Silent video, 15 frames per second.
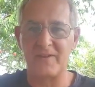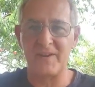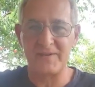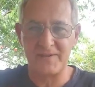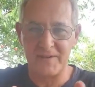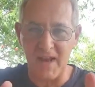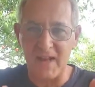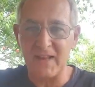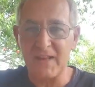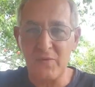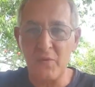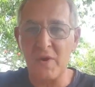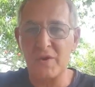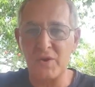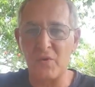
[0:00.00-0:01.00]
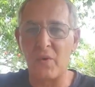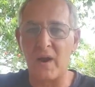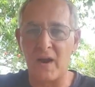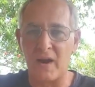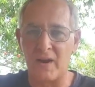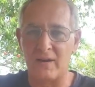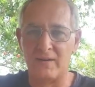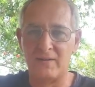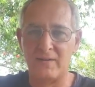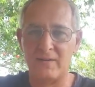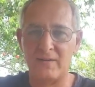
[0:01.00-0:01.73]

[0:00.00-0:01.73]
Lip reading: exactly where you are